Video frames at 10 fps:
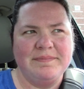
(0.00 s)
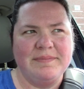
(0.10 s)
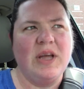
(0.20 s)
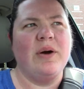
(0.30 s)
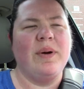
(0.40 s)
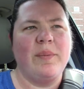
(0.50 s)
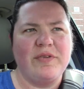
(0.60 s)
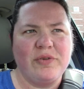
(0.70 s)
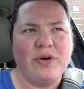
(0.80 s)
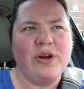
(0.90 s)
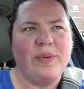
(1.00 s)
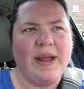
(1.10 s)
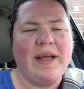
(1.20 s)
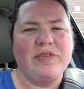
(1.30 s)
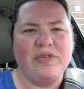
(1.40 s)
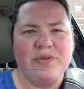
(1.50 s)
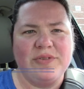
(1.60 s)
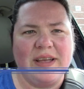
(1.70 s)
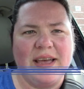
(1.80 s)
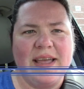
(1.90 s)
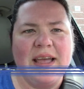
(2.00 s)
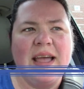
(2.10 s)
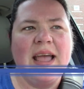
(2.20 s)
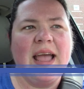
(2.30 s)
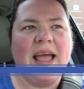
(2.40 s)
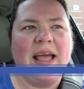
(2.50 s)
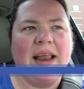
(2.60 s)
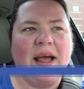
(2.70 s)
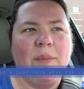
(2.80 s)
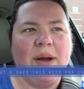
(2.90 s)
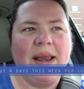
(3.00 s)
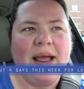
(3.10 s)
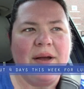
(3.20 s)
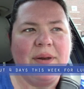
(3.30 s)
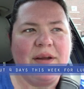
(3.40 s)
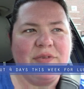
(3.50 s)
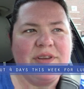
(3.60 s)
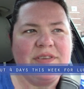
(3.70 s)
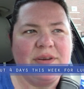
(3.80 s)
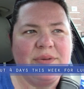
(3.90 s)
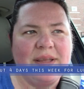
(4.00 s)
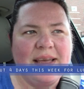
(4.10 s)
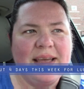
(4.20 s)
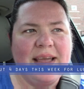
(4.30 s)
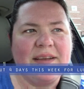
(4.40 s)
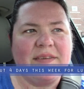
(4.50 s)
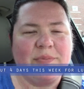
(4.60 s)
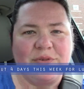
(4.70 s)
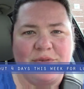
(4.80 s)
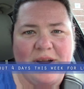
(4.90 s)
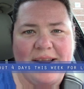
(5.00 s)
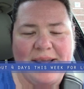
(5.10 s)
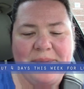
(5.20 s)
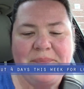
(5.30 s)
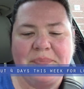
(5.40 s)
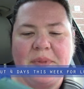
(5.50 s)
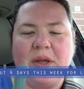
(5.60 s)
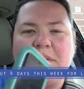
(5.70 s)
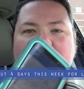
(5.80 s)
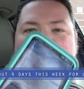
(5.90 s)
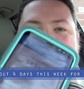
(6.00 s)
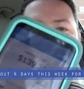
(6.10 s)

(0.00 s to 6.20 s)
No, I started going out Tuesday. And I went out every single day except for Friday. Okay.